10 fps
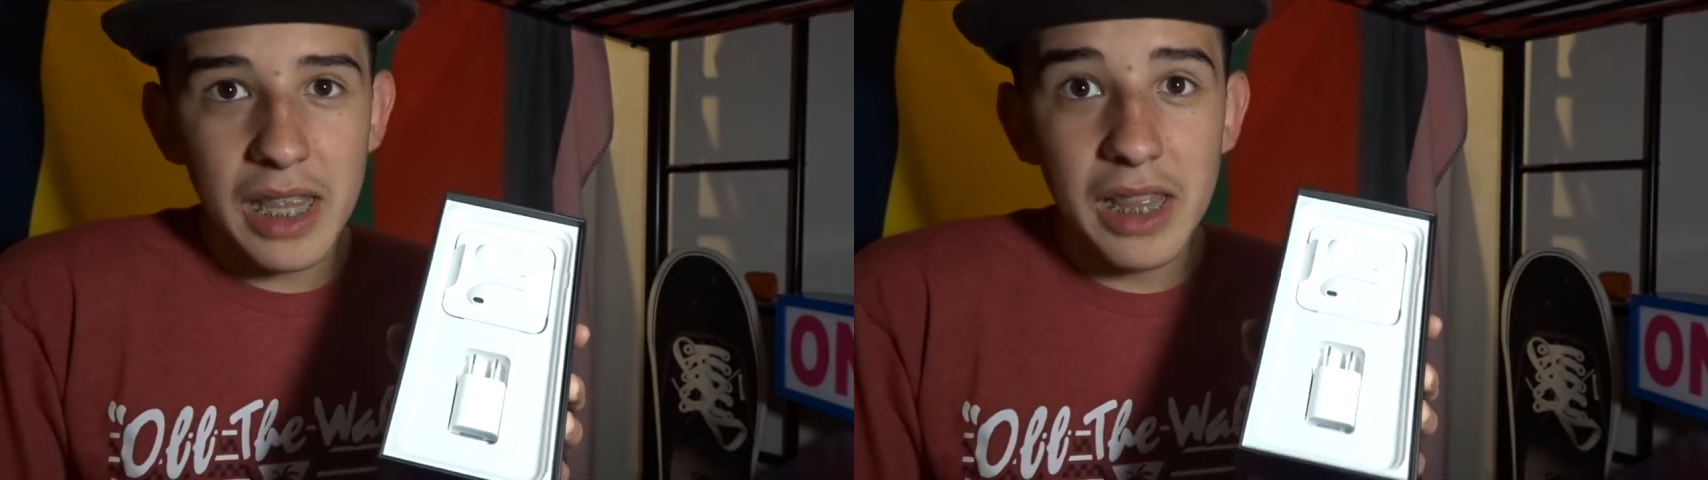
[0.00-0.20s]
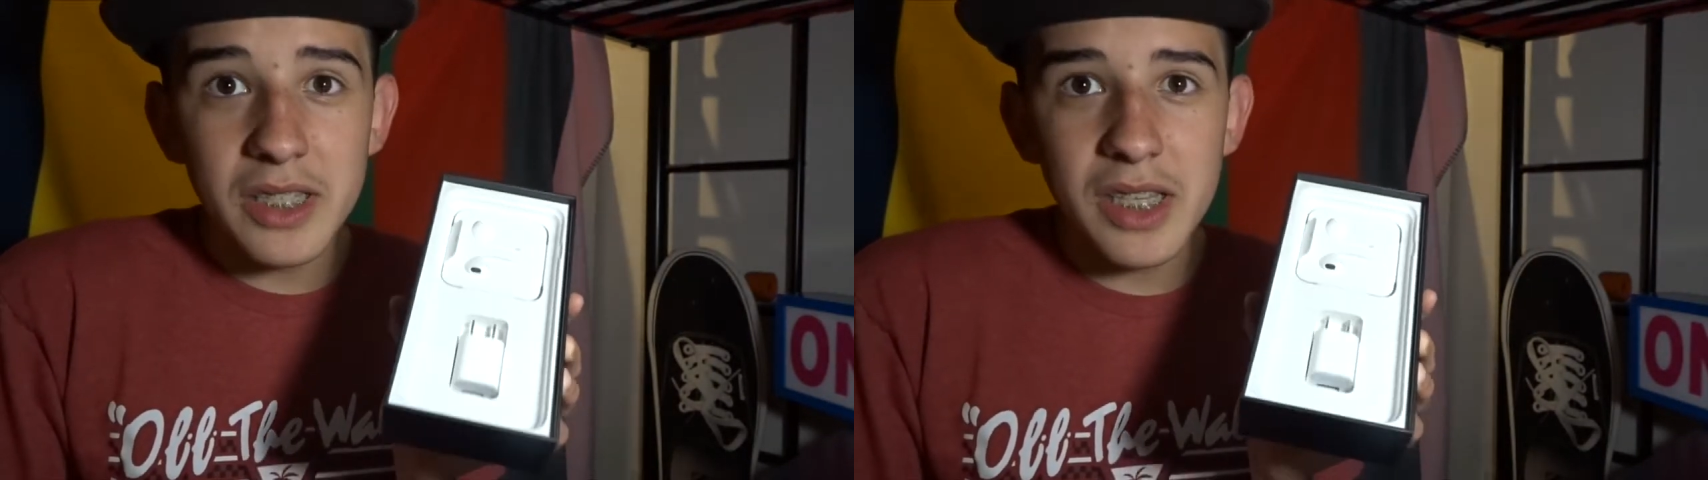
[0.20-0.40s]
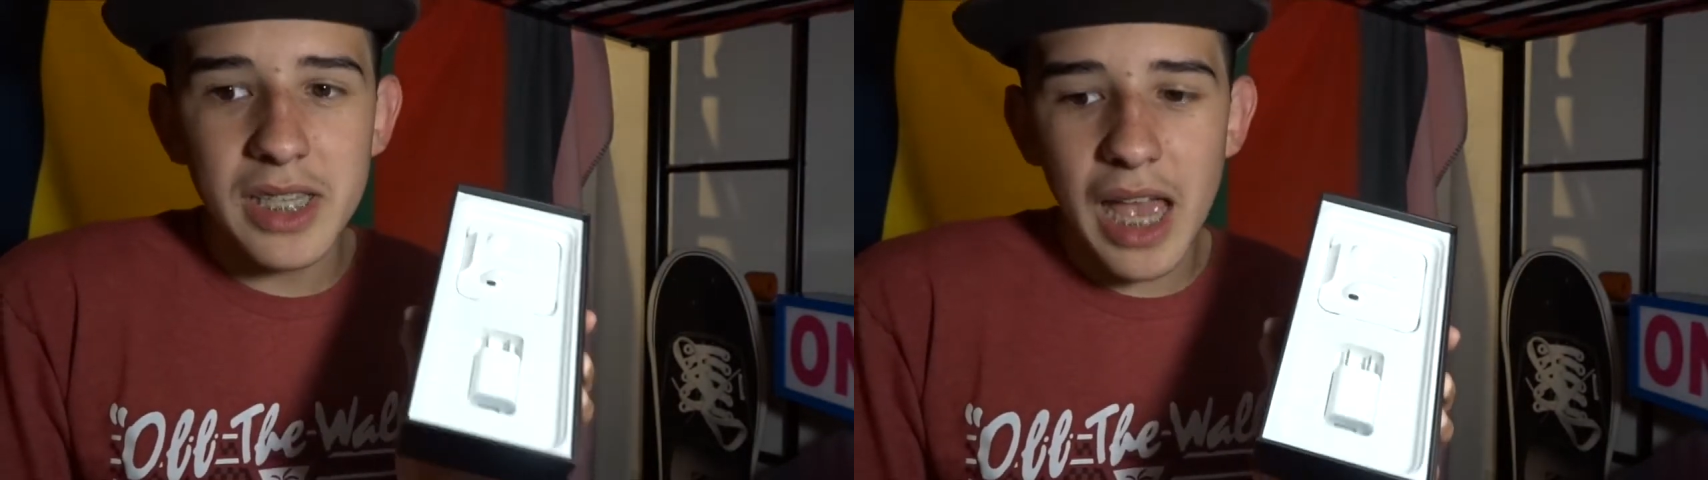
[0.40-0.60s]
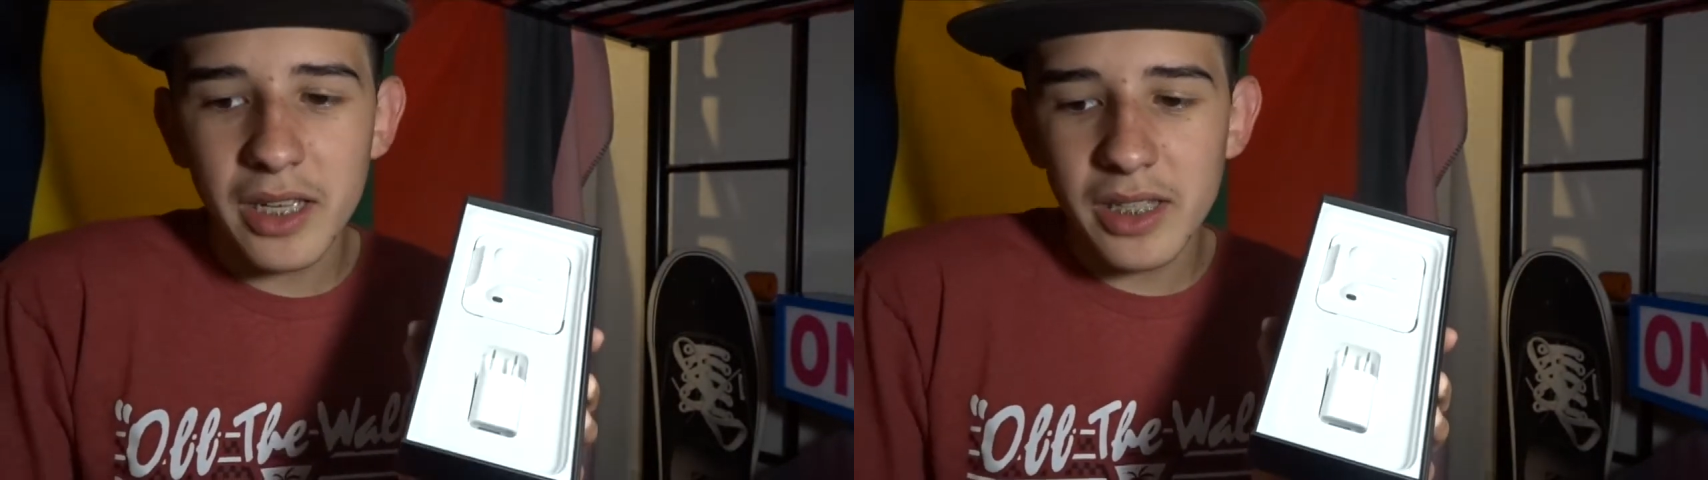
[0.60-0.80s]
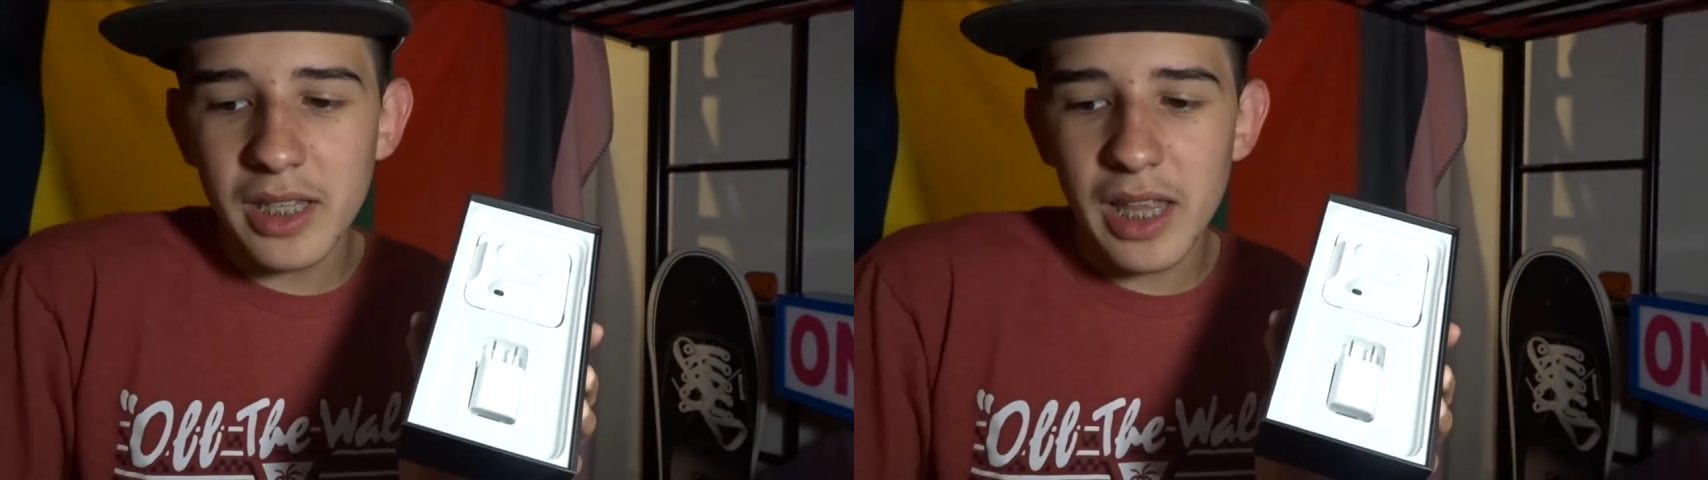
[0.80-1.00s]
looks
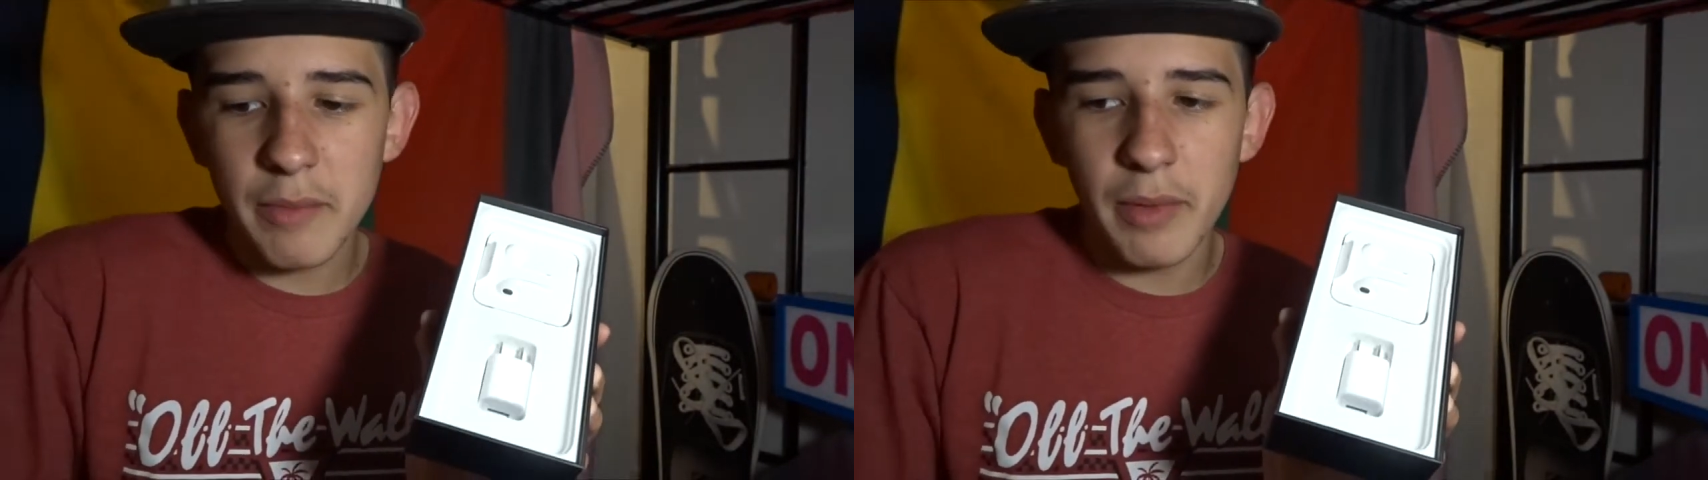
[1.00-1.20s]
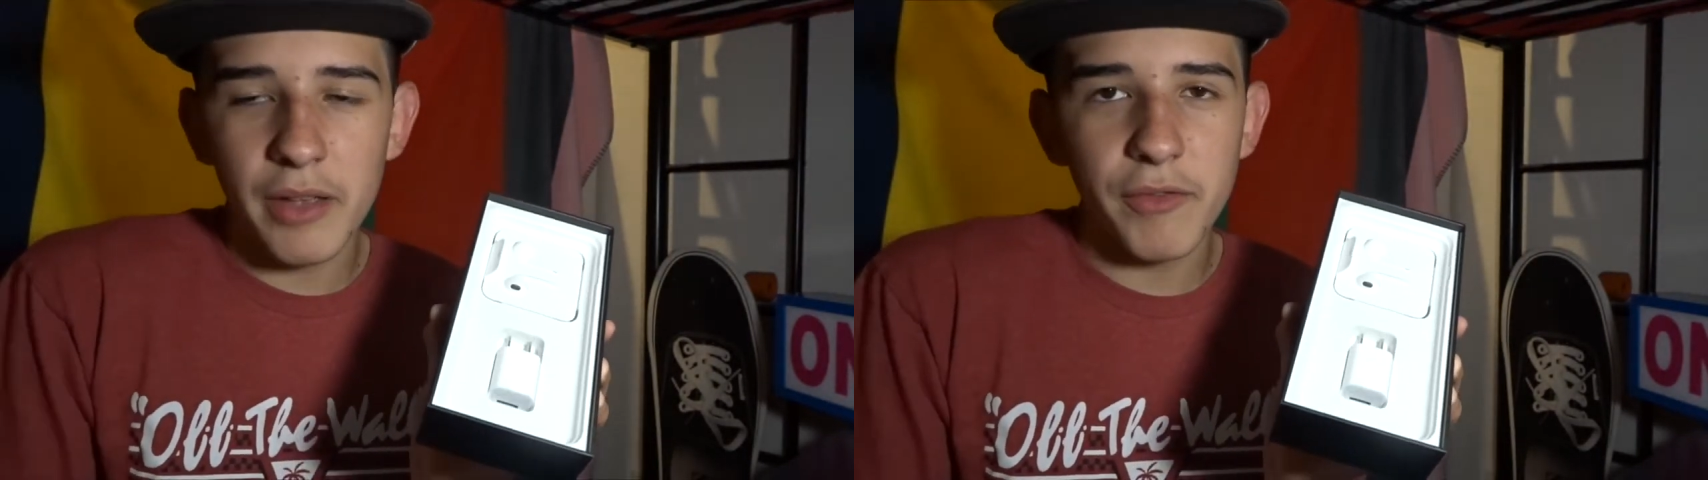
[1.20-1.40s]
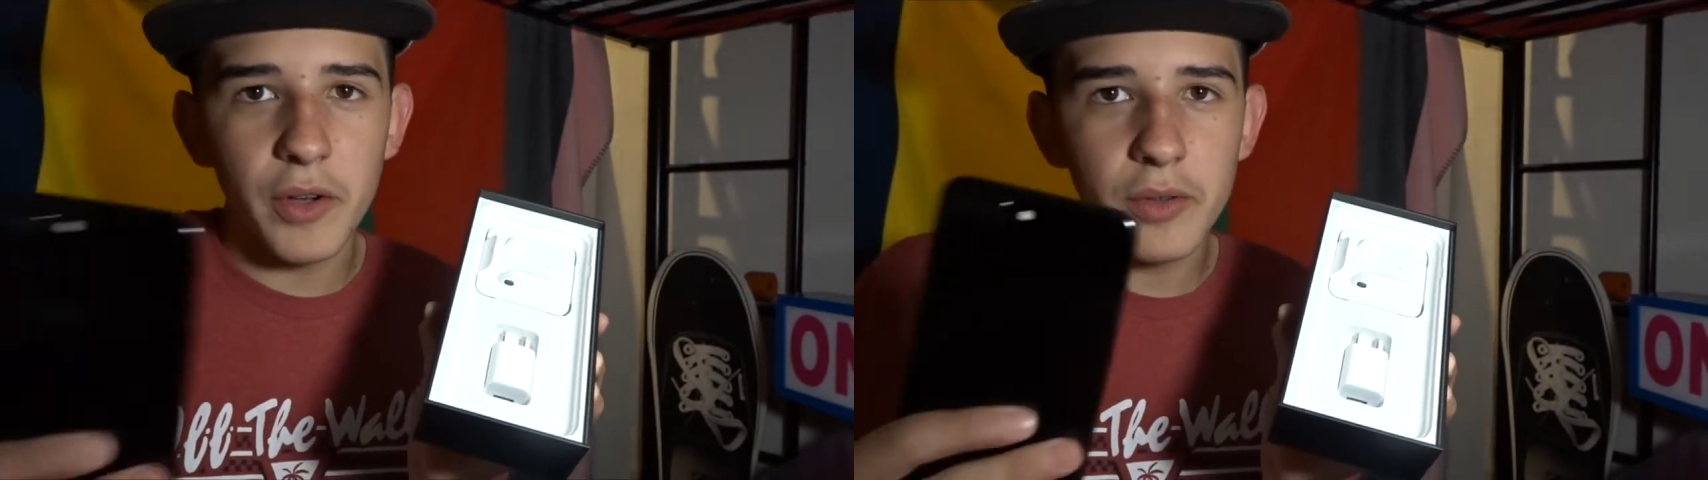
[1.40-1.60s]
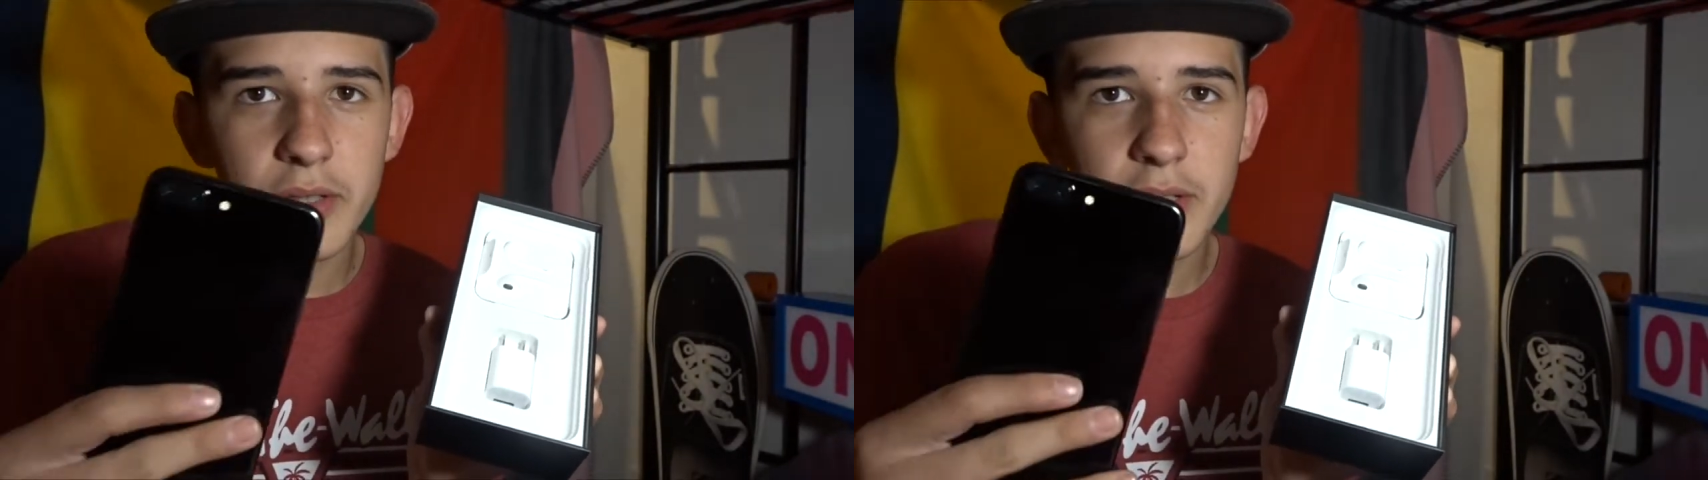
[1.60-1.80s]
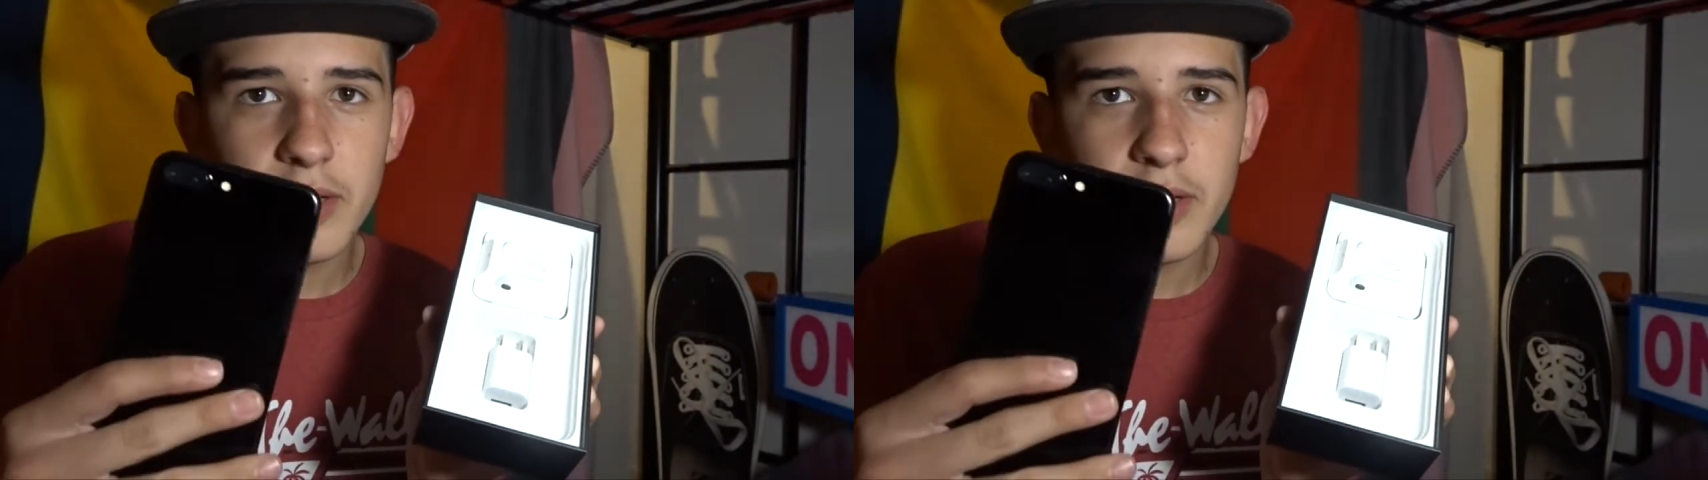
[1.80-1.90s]
exactly like my phone.